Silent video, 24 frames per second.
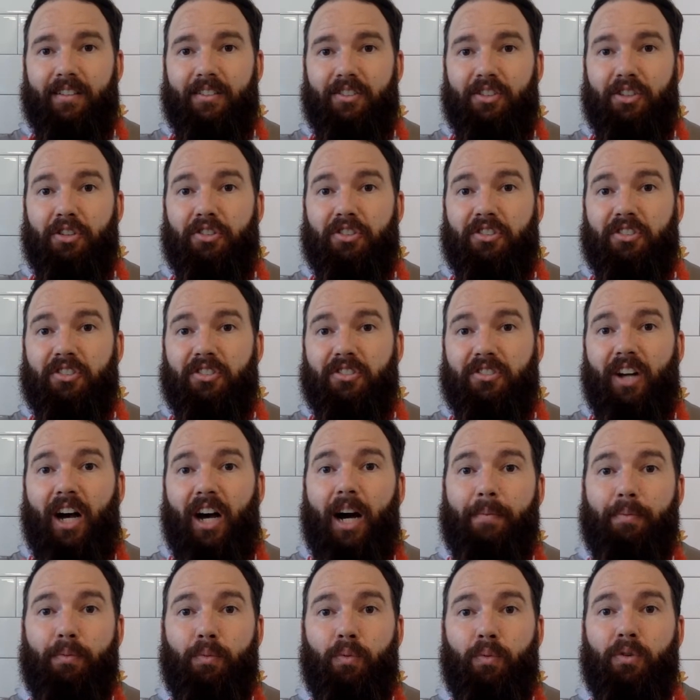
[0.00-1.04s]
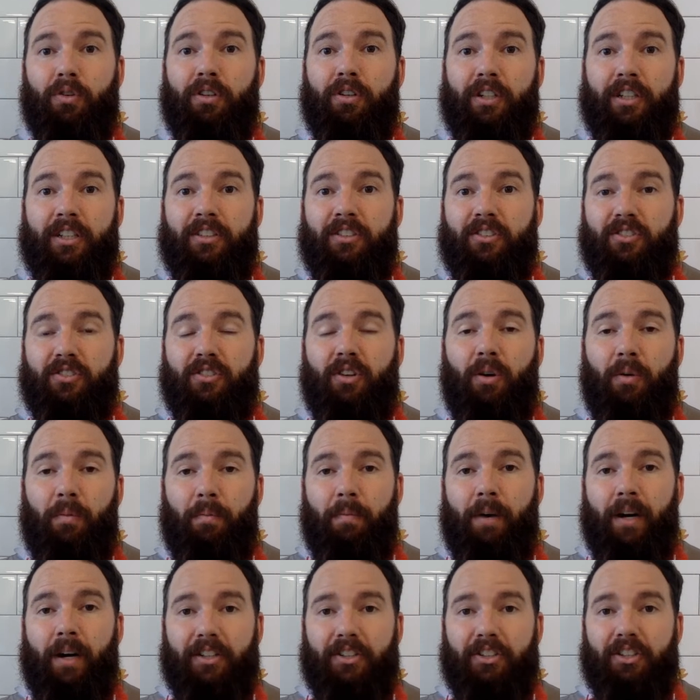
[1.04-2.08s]
to stop worrying so
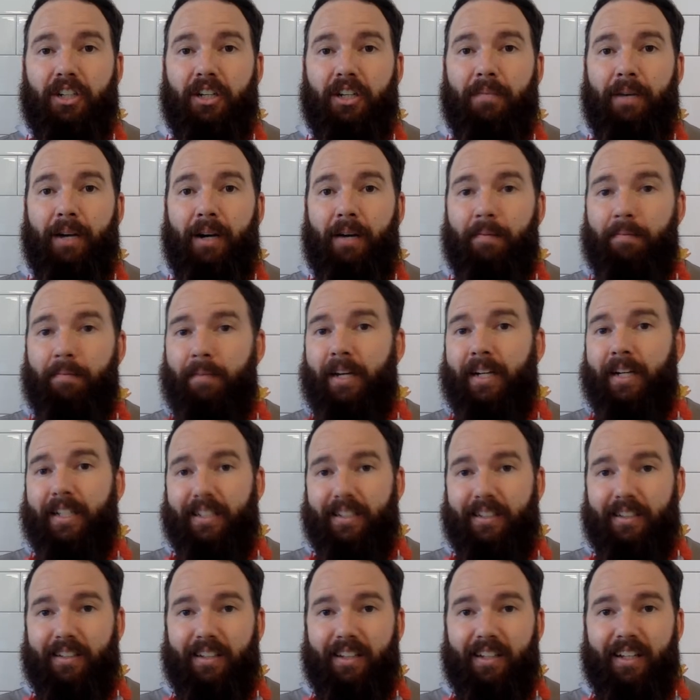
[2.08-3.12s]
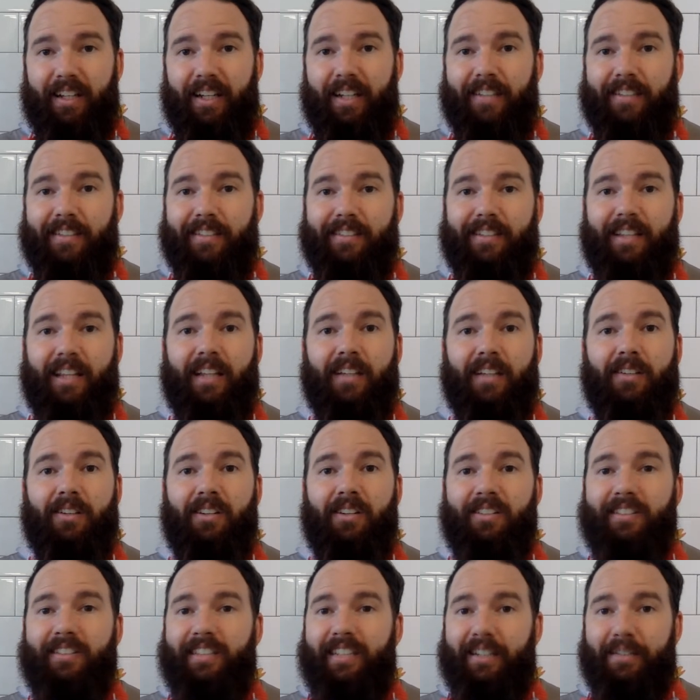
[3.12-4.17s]
much about money. It's this thing
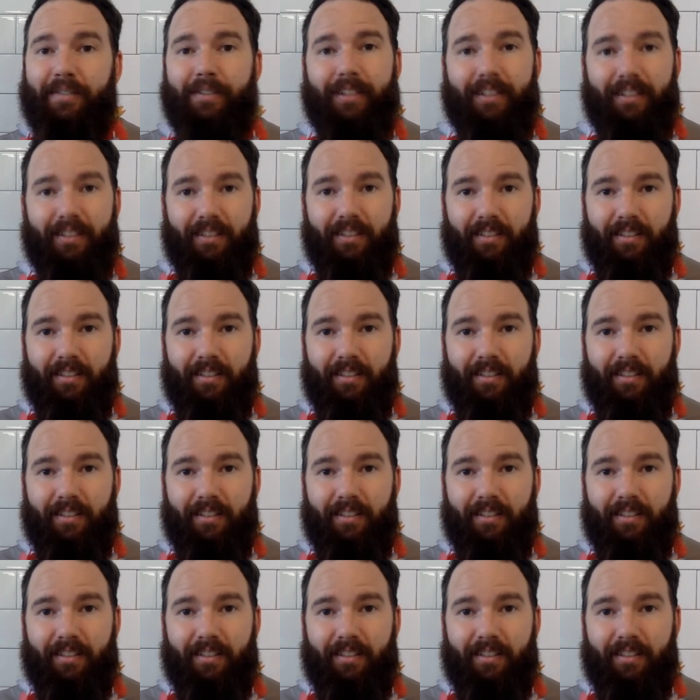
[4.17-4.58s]
called giving.